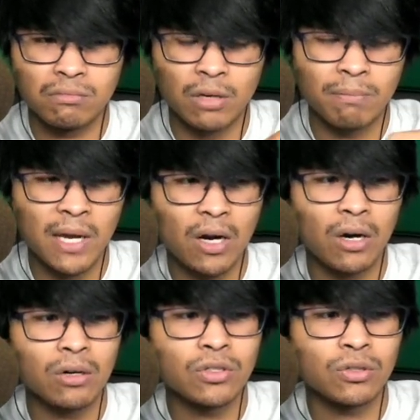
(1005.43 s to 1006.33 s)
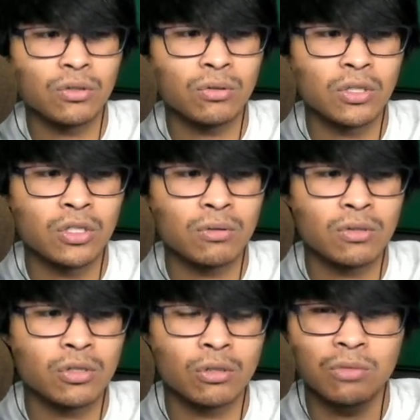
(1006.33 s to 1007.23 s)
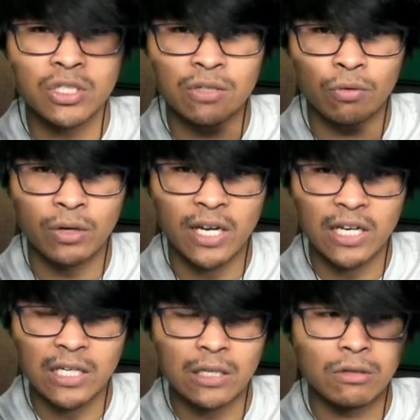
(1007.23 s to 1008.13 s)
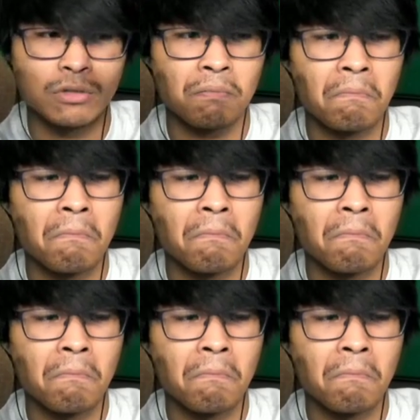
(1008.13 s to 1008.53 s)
compare to the 200 ohm DT48Es.